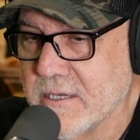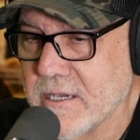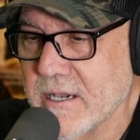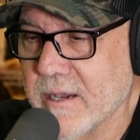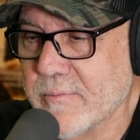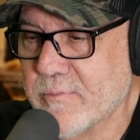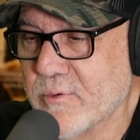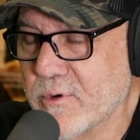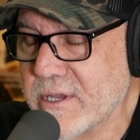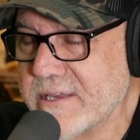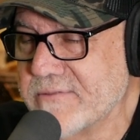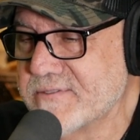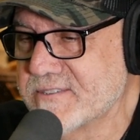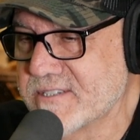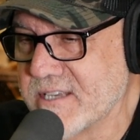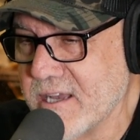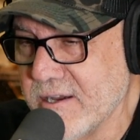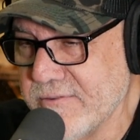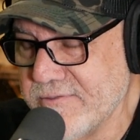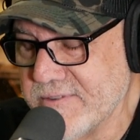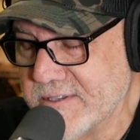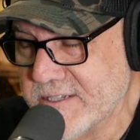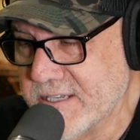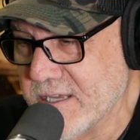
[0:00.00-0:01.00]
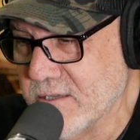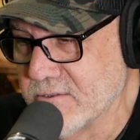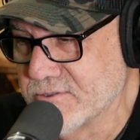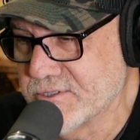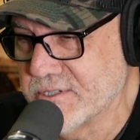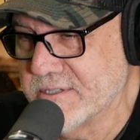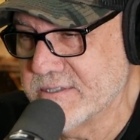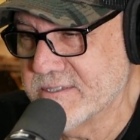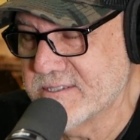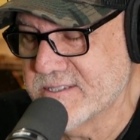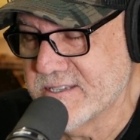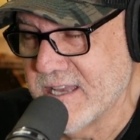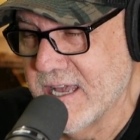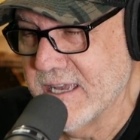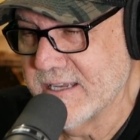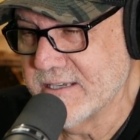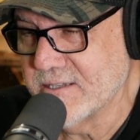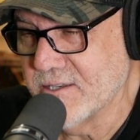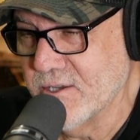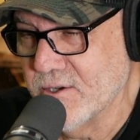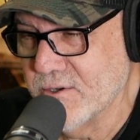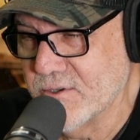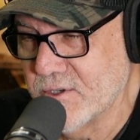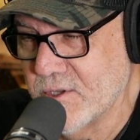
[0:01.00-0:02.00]
A brief self-indulgent
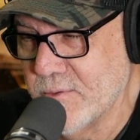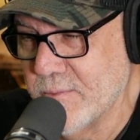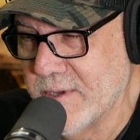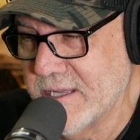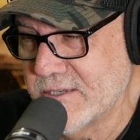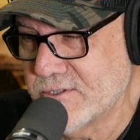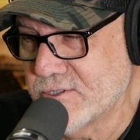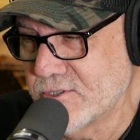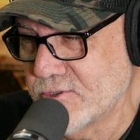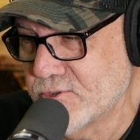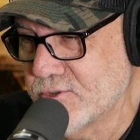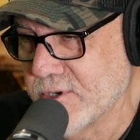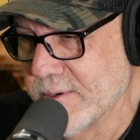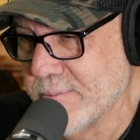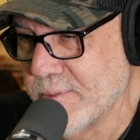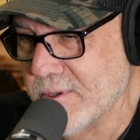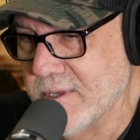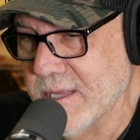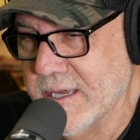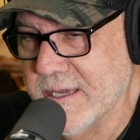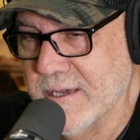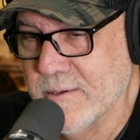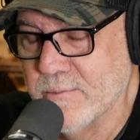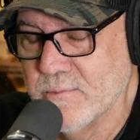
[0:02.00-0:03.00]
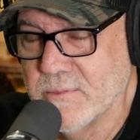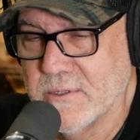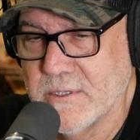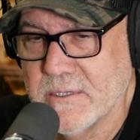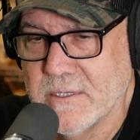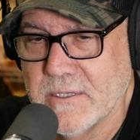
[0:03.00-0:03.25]
side note, you mentioned Triple M.